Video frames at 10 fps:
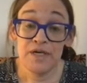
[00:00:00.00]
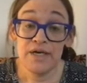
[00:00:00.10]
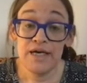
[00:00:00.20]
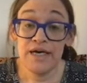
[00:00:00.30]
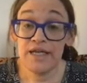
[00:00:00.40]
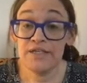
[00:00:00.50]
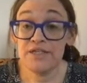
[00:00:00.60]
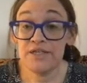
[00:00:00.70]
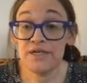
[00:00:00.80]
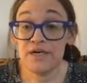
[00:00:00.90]

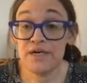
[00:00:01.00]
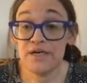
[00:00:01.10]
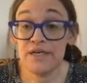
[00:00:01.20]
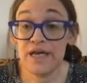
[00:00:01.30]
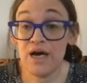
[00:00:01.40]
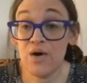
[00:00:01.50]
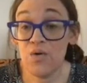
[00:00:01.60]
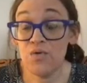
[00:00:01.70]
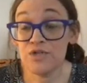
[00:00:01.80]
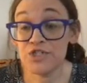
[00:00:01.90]
And
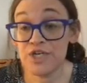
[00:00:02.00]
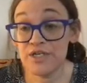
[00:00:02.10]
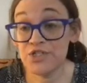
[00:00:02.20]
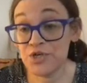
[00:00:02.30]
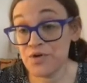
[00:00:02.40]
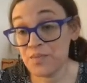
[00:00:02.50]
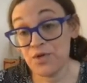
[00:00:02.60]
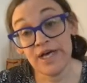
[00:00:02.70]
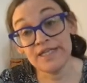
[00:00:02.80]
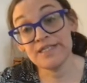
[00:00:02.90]
now Xie Jun
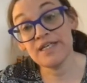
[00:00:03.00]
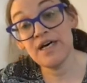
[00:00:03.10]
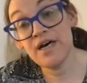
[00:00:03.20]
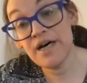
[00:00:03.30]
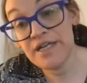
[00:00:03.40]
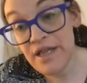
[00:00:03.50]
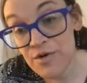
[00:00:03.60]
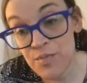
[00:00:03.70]
plays another